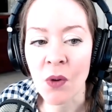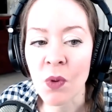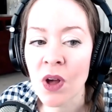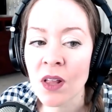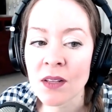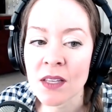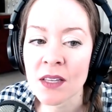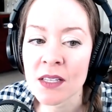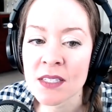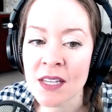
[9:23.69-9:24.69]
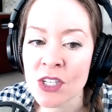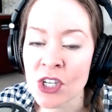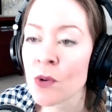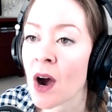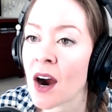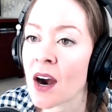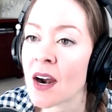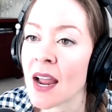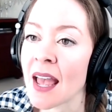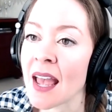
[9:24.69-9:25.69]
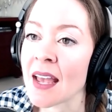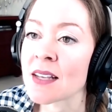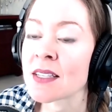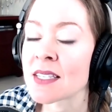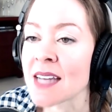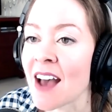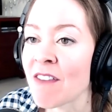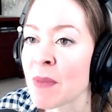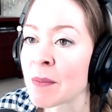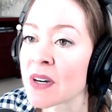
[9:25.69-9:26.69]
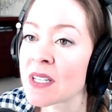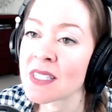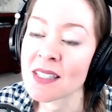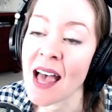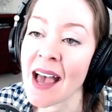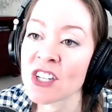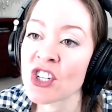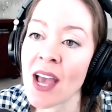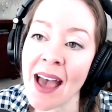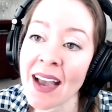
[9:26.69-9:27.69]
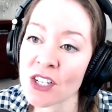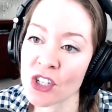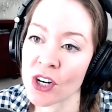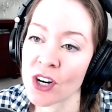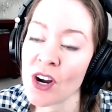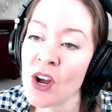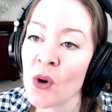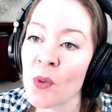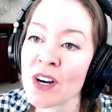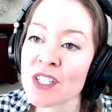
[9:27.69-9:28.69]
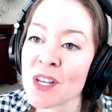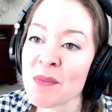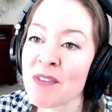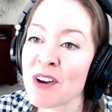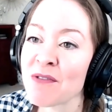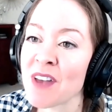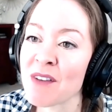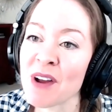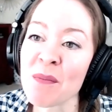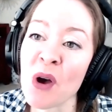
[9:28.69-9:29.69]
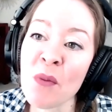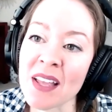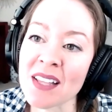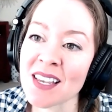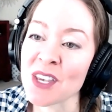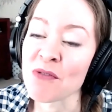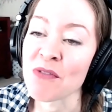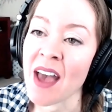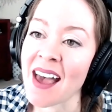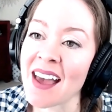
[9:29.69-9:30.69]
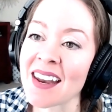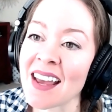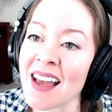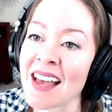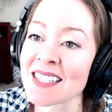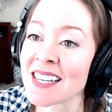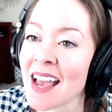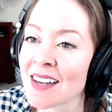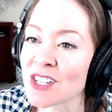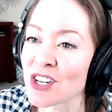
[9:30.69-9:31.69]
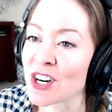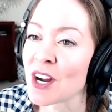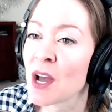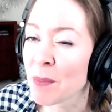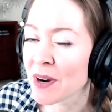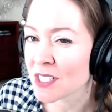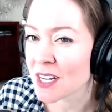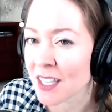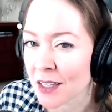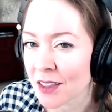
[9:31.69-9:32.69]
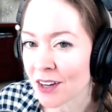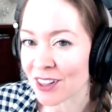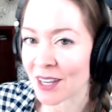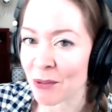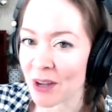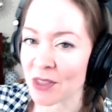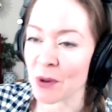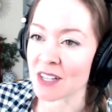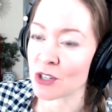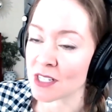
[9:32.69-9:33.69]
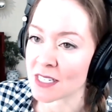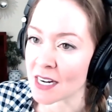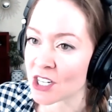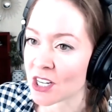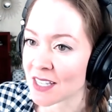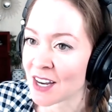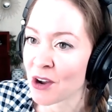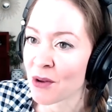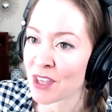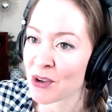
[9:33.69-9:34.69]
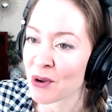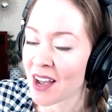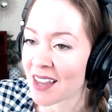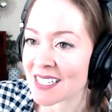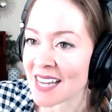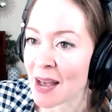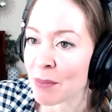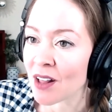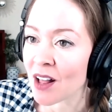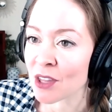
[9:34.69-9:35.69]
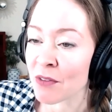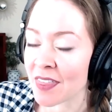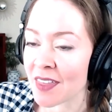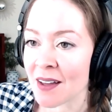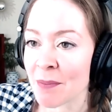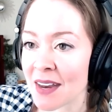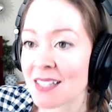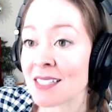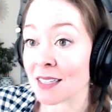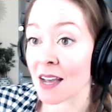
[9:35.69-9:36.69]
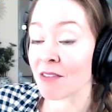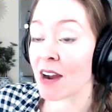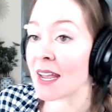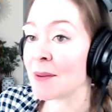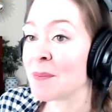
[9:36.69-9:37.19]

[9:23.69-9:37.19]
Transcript: well, since you are a staff member slash actor, what are some of your favorite moments that you've had as an actor, particularly with the Western stage? Because I know that you kind of dabble all over the peninsula, right?